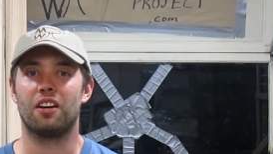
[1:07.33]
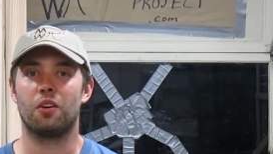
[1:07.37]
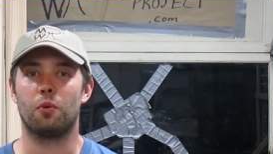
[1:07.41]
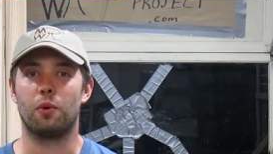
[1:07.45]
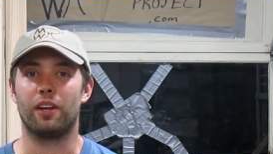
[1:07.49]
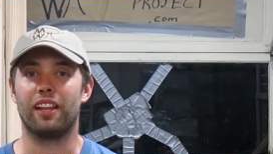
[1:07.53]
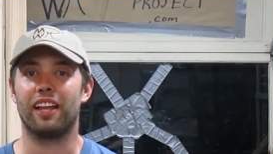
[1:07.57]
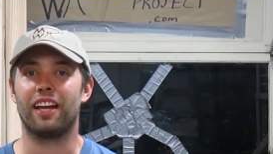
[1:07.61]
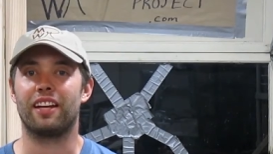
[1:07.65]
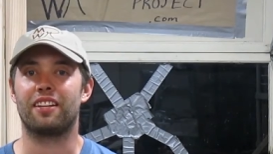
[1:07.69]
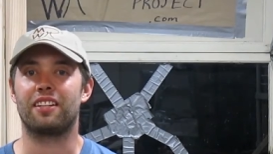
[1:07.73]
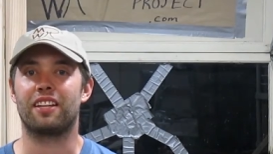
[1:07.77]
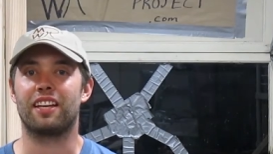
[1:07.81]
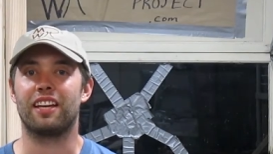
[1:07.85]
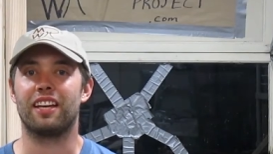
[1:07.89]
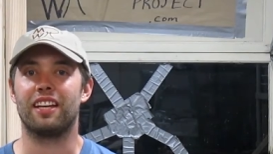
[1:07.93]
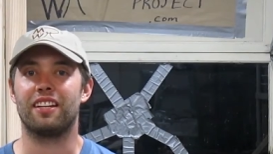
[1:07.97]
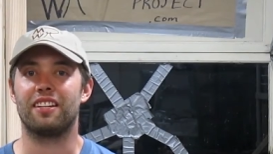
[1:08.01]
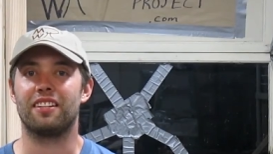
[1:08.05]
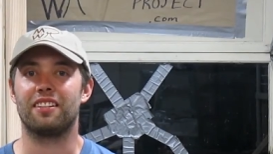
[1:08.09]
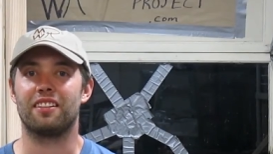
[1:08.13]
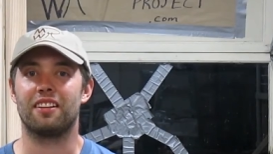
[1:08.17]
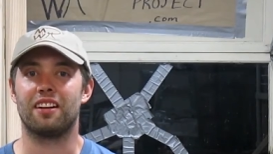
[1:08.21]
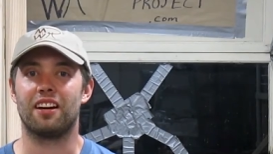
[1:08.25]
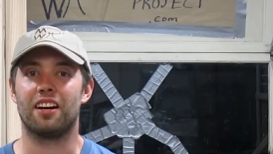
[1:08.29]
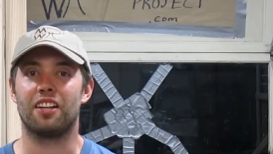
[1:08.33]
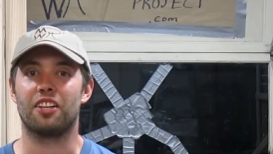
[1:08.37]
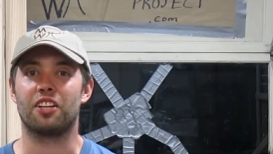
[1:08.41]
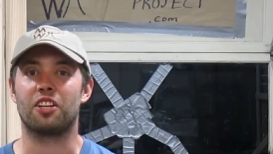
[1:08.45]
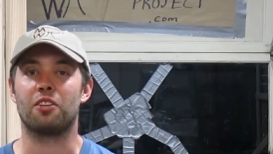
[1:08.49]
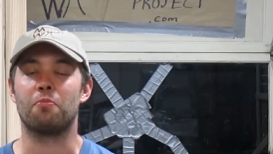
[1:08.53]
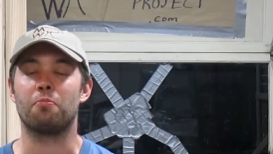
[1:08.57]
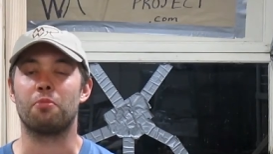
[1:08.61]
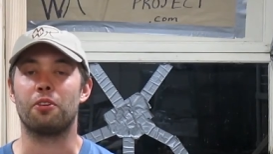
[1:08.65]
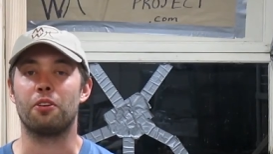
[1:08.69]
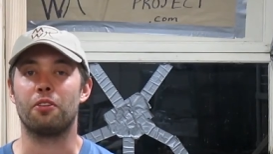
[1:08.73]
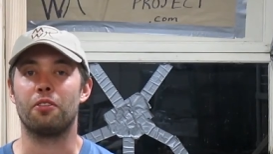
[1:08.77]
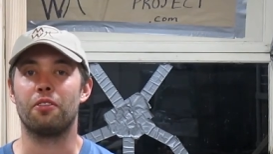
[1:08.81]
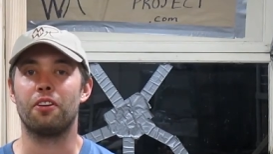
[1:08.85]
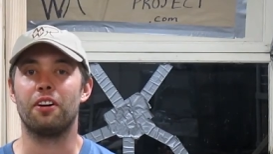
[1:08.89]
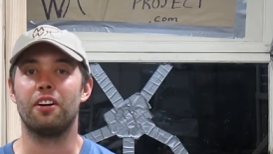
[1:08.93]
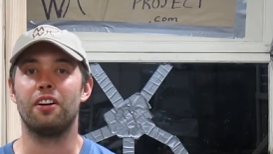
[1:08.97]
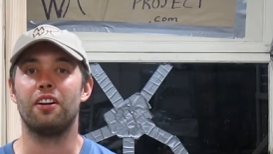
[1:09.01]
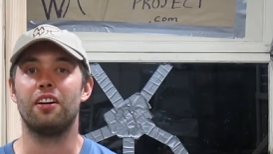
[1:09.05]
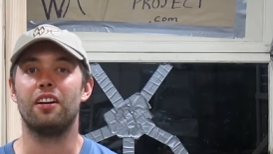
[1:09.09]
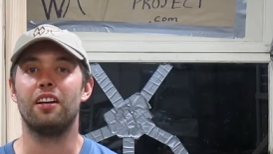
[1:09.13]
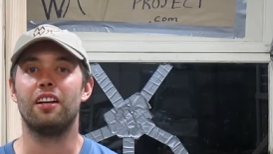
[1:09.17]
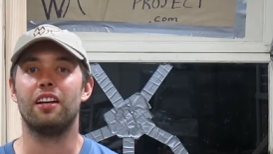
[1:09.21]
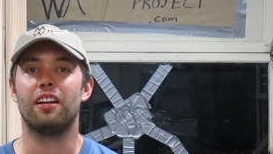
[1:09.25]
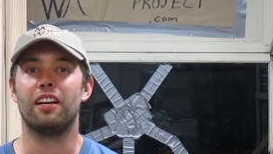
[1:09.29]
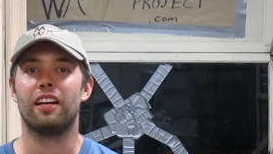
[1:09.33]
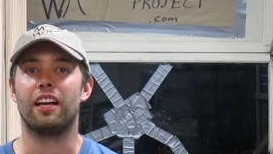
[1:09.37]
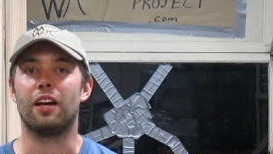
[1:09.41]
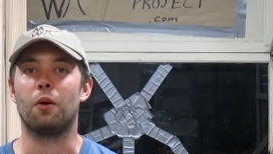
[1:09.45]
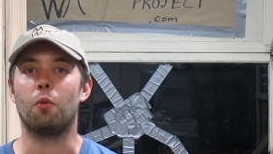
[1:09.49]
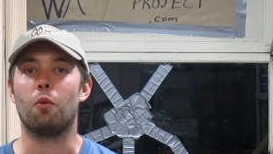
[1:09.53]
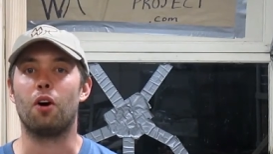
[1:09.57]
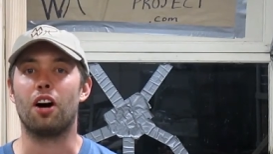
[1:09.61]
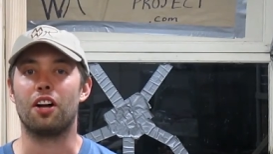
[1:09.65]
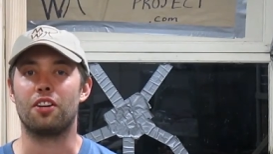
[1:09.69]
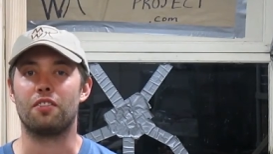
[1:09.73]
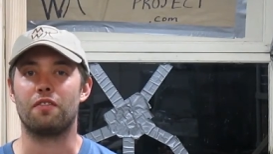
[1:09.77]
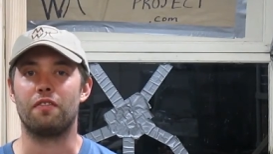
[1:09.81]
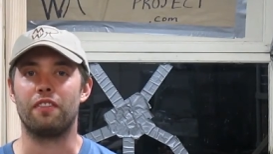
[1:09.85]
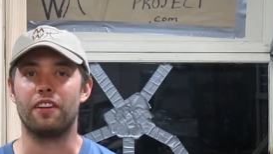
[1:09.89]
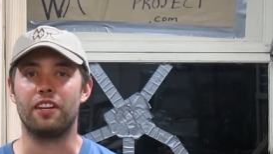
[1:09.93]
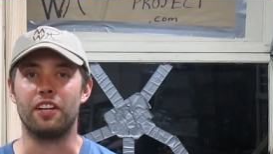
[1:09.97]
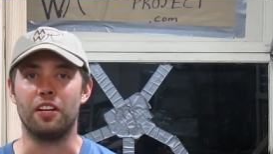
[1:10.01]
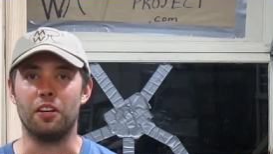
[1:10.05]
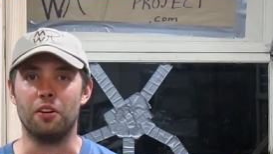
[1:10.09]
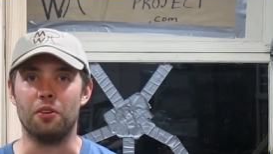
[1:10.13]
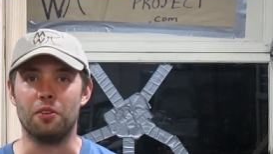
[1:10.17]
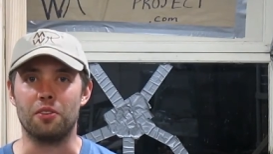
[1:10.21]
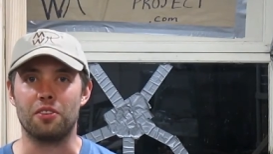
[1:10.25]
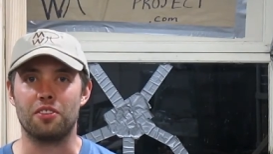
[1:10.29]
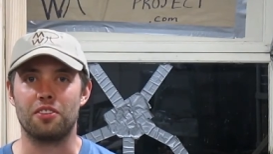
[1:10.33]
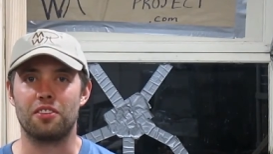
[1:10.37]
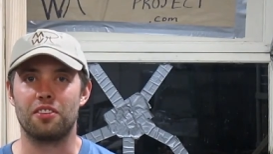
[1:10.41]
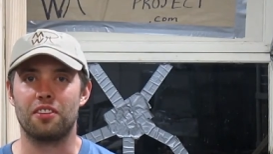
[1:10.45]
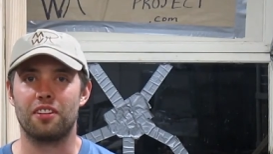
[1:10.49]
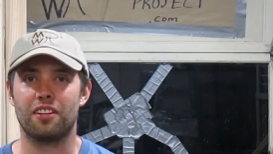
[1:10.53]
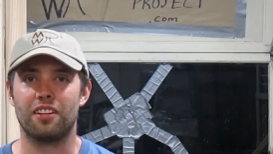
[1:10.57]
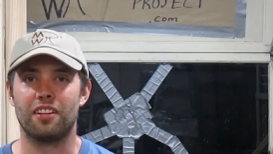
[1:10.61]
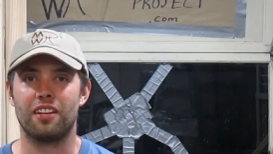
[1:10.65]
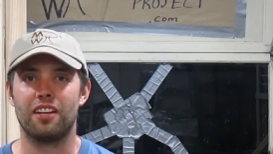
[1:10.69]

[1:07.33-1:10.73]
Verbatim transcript: we like to get on the computer and watch videos